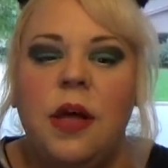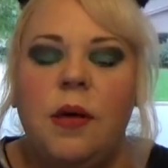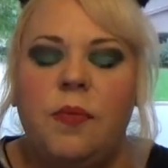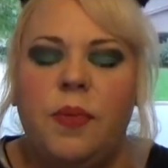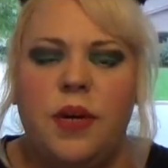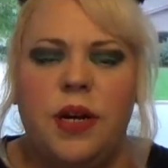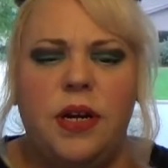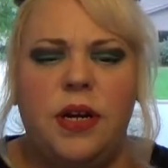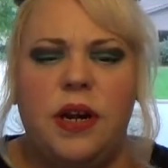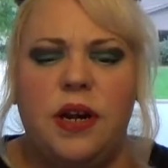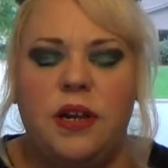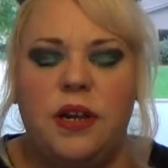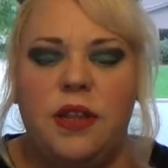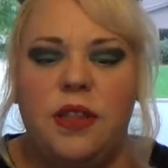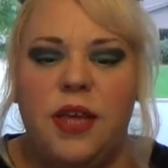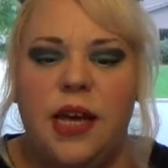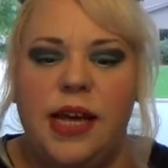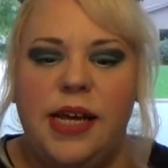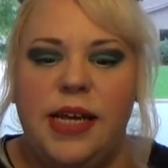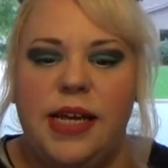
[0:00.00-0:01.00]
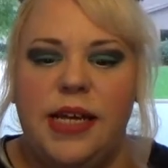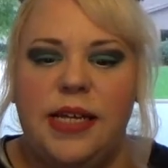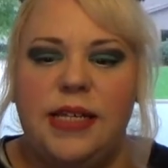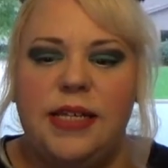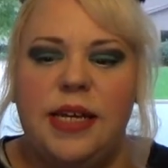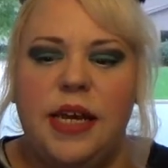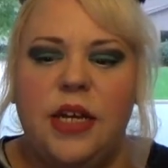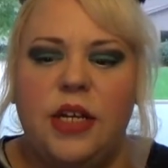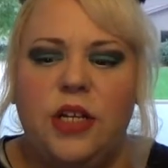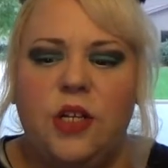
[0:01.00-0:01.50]
But another thing
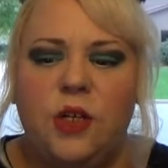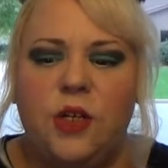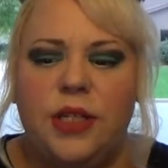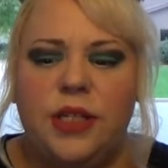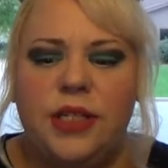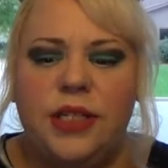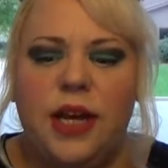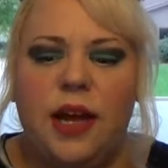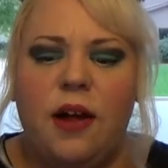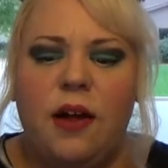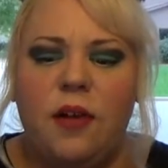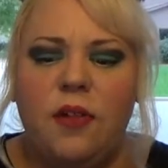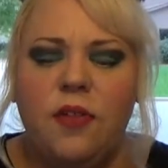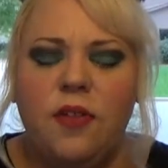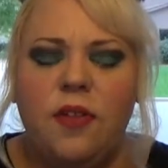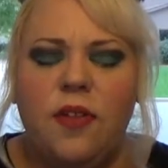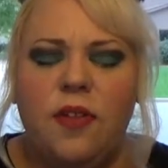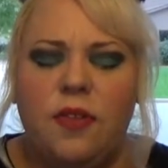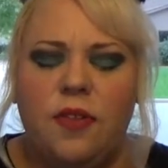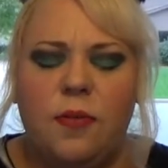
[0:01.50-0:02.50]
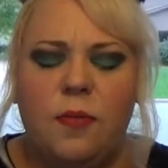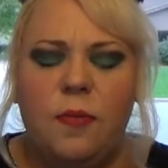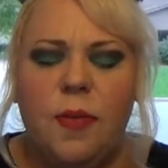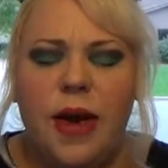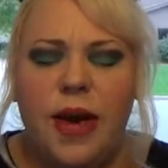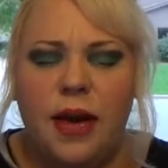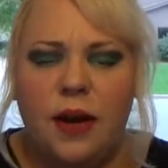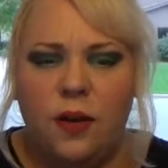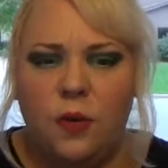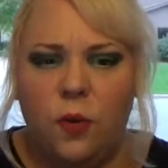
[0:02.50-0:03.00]
is you could tell that the
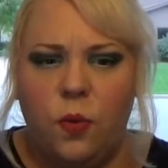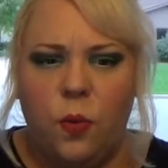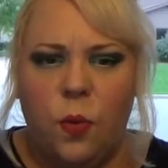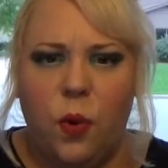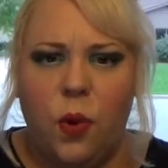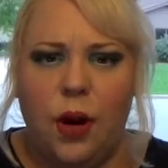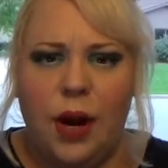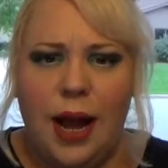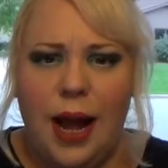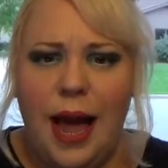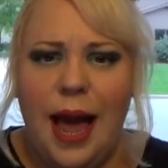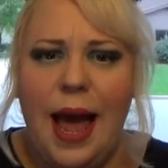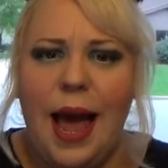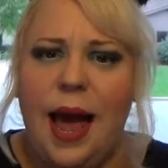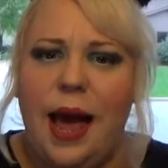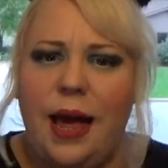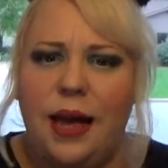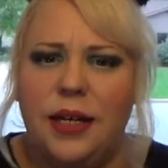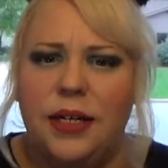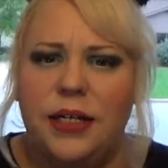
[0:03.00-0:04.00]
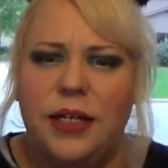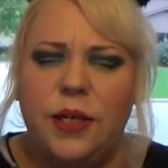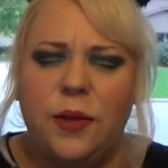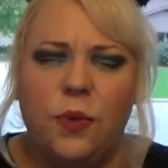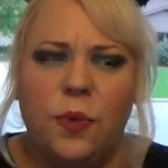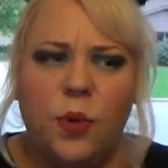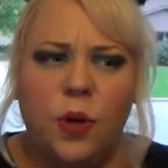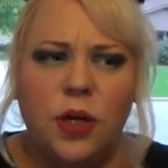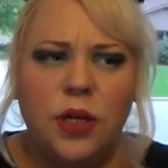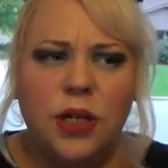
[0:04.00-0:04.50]
man wore a hat. He
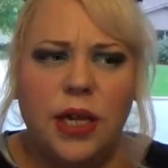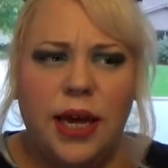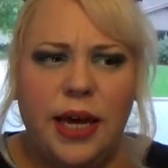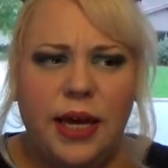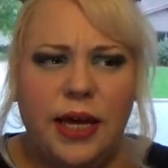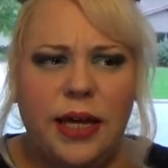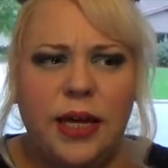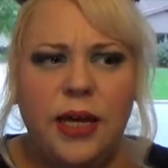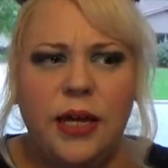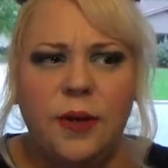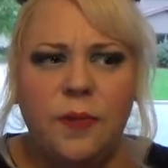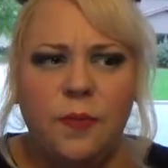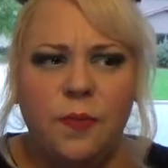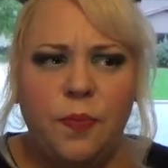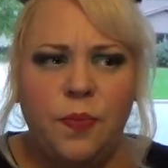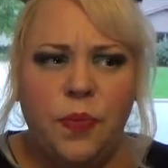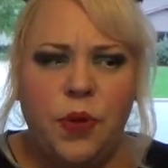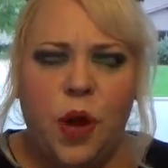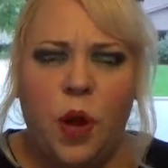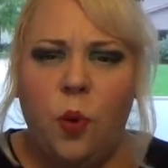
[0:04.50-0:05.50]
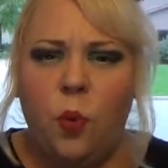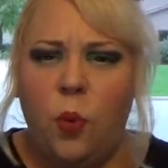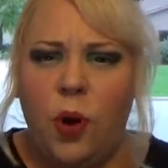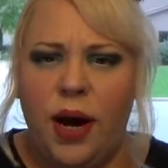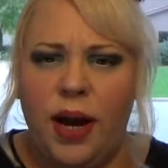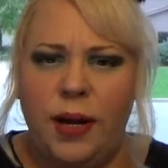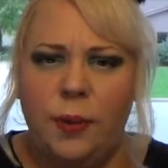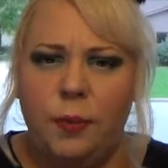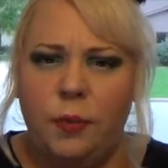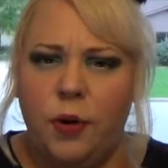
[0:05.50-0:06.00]
wore like a
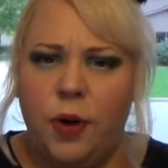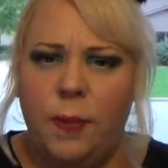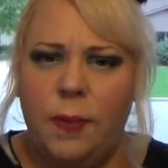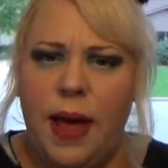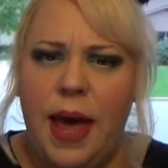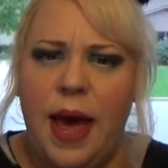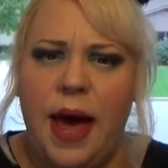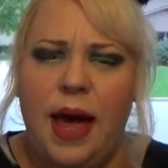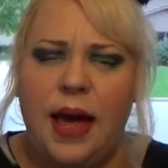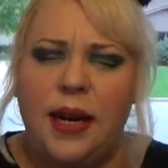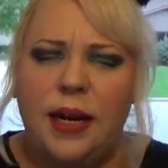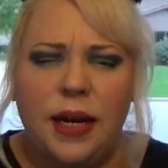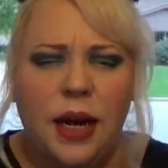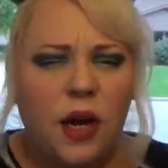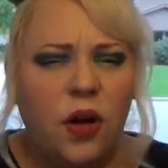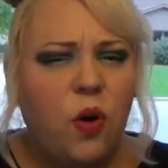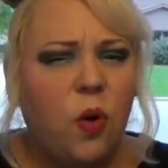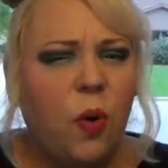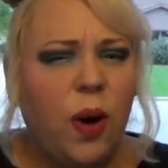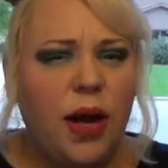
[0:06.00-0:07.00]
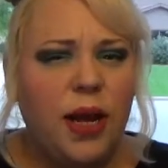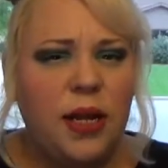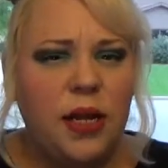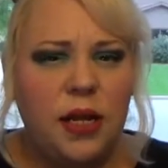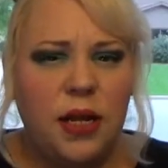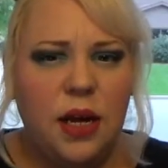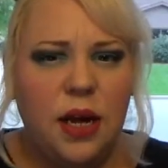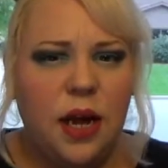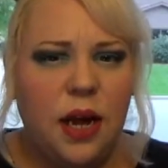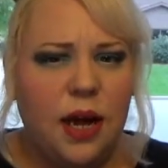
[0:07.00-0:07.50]
wide brim hat, not quite
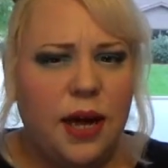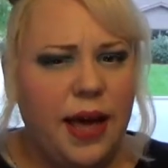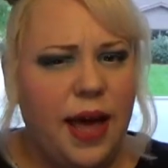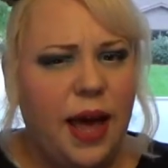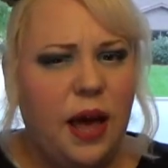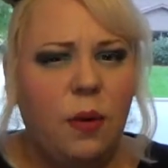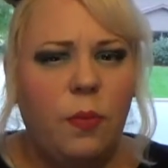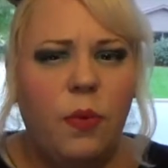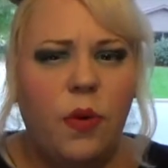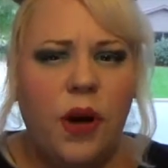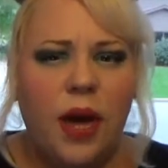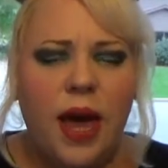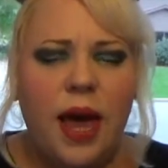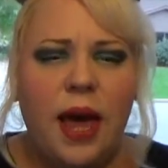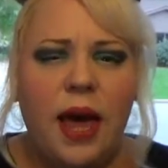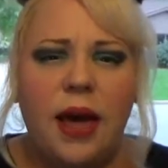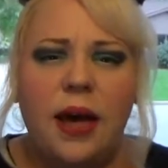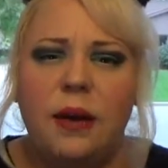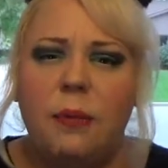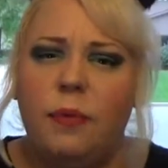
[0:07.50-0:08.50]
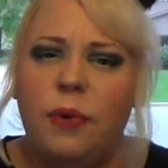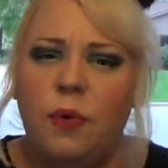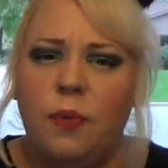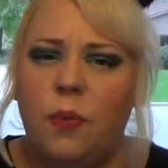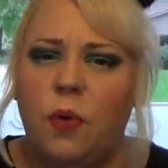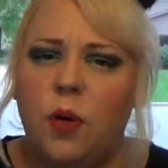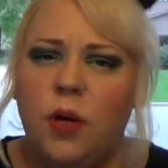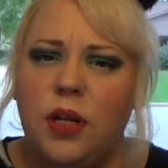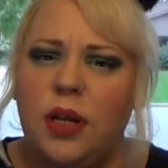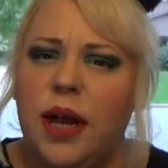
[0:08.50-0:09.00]
a cowboy hat, but
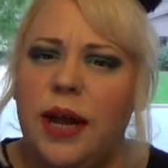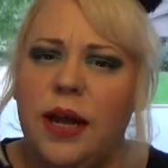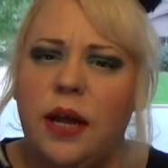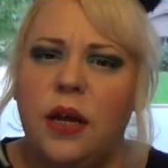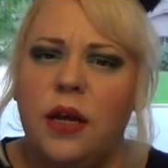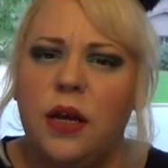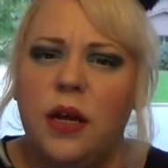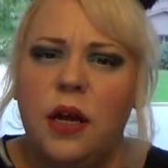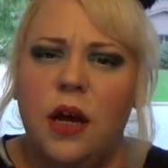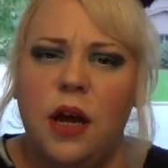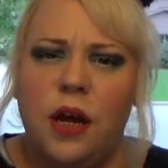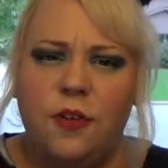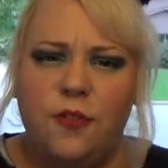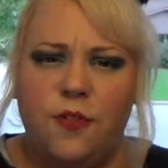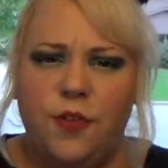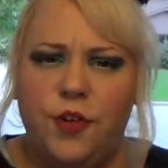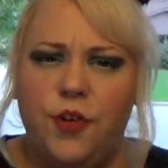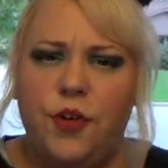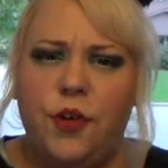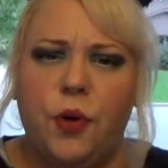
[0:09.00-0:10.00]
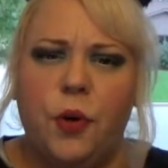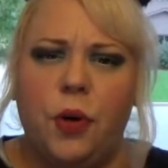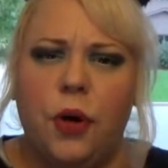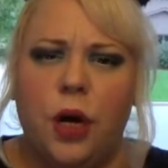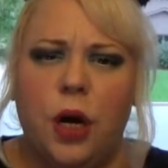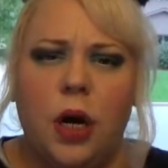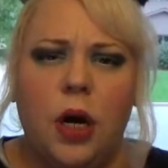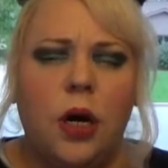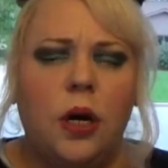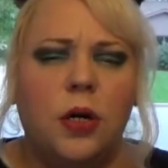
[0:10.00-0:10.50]
more like a
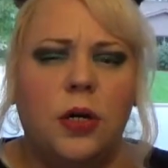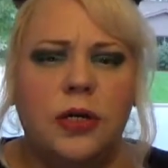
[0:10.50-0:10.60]
fedora or